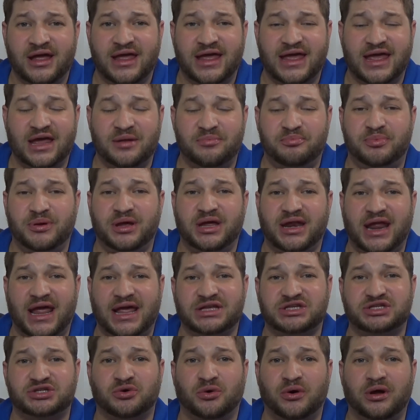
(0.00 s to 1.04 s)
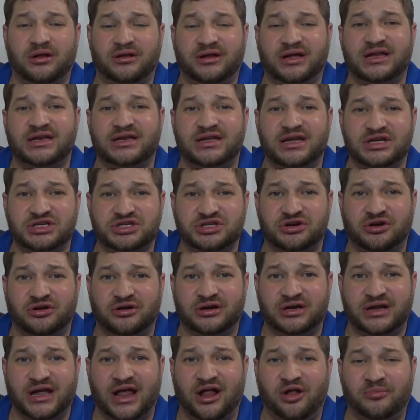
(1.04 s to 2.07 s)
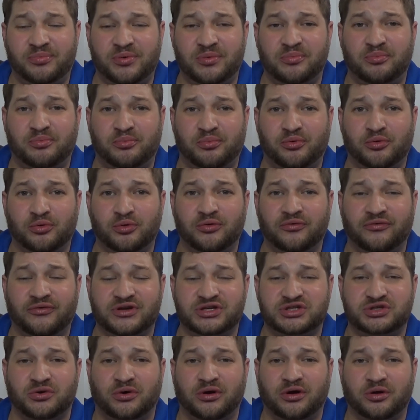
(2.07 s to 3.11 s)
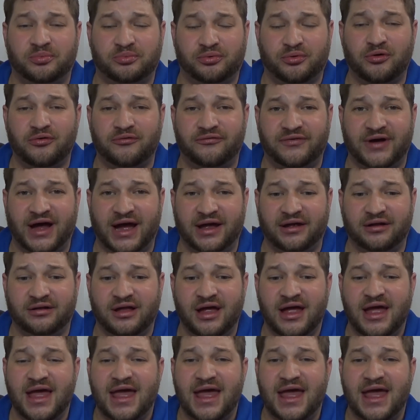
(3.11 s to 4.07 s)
it being a soil conditioner to help improve the soil profile,